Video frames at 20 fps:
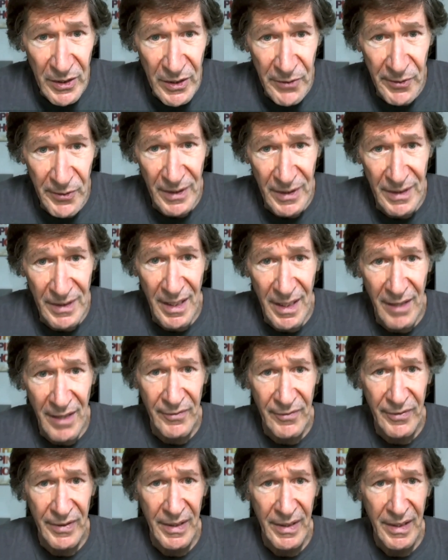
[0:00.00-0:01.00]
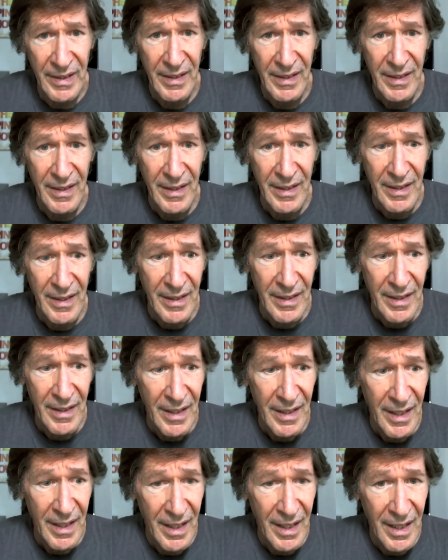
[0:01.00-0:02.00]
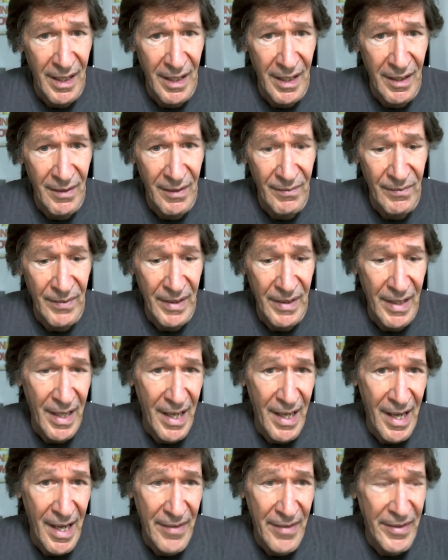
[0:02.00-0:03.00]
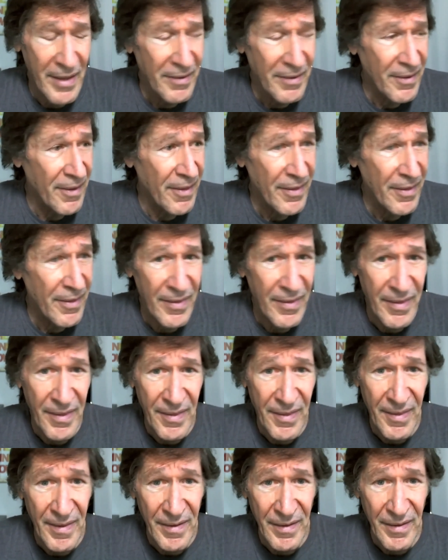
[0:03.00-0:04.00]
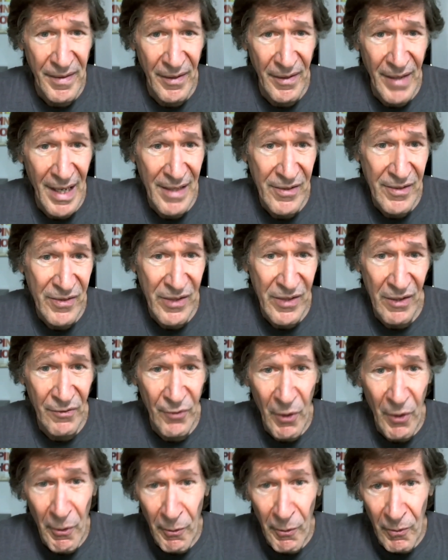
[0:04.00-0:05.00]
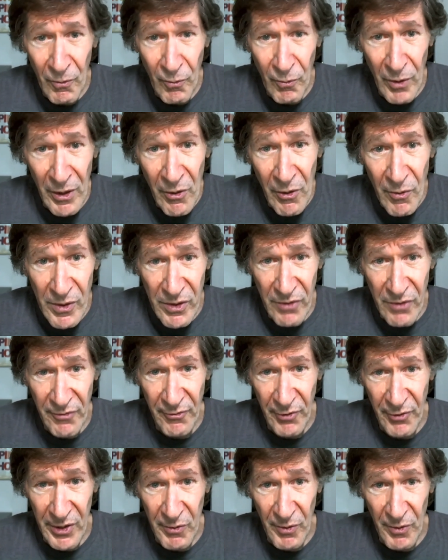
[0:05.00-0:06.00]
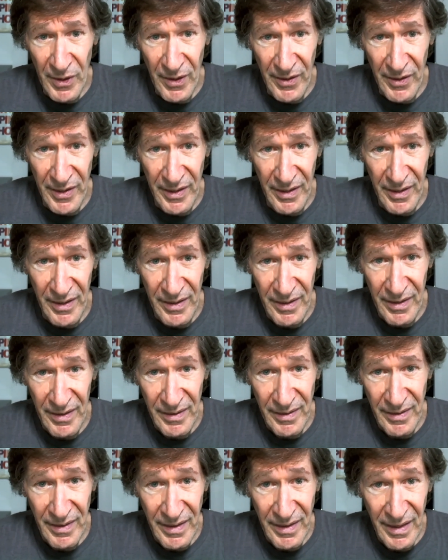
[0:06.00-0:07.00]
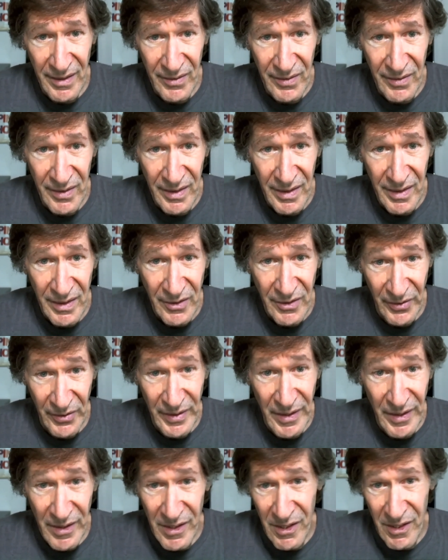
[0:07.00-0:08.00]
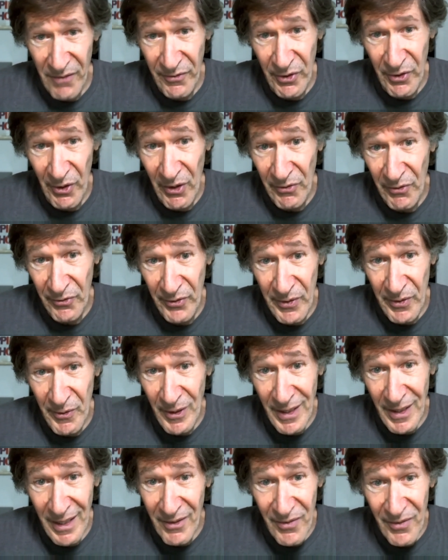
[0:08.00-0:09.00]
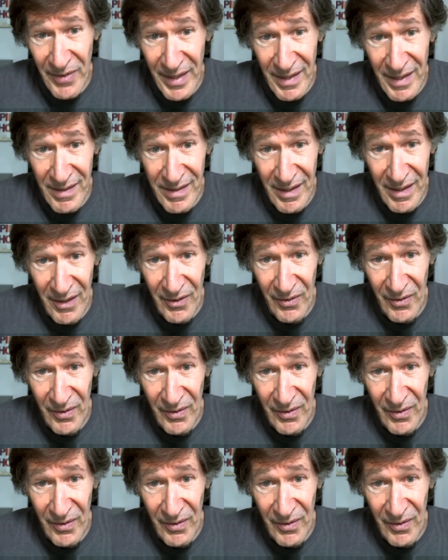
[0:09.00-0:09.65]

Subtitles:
really love. And then, you know, ask yourself, well, where was your free will there? You know, you did this of your own free will? I don't think so.